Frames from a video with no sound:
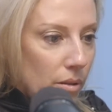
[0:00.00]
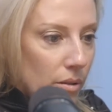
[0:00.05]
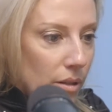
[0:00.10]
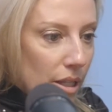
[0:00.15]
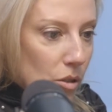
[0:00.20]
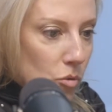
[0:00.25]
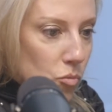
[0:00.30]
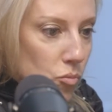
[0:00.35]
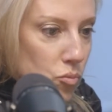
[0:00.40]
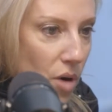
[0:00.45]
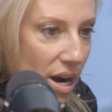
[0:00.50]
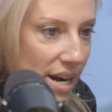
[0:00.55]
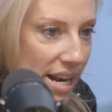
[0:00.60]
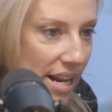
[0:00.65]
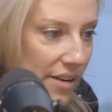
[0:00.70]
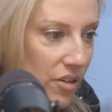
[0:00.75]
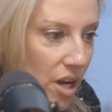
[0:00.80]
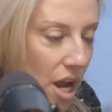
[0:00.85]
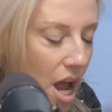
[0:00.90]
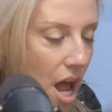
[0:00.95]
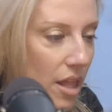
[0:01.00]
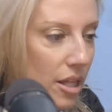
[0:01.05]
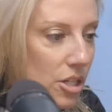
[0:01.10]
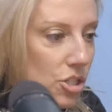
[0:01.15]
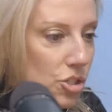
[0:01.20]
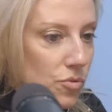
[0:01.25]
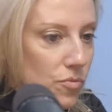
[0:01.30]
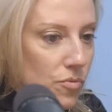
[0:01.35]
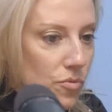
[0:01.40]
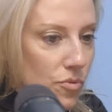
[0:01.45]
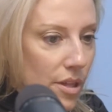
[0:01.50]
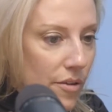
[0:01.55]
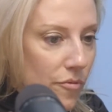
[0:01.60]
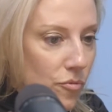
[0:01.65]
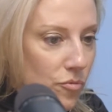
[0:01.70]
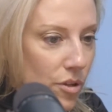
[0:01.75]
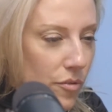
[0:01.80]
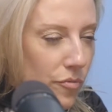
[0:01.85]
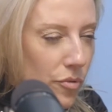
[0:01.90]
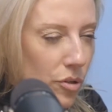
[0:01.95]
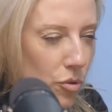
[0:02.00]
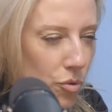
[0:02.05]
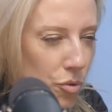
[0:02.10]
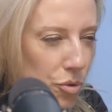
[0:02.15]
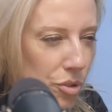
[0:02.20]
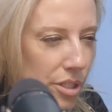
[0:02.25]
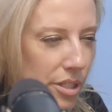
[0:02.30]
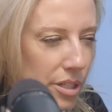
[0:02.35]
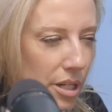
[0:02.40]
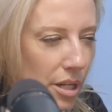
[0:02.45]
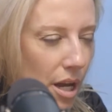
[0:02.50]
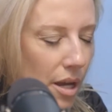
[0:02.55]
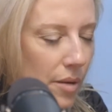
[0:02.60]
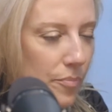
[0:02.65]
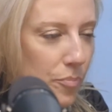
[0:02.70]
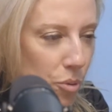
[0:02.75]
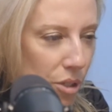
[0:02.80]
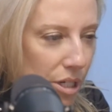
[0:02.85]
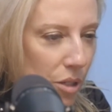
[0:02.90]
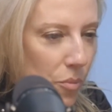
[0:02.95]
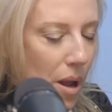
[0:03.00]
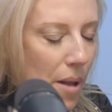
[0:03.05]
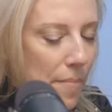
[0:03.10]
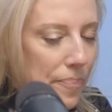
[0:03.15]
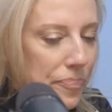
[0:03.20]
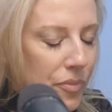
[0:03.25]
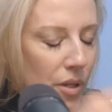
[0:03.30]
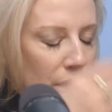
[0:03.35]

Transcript: like right out of college, they've recruited pretty well.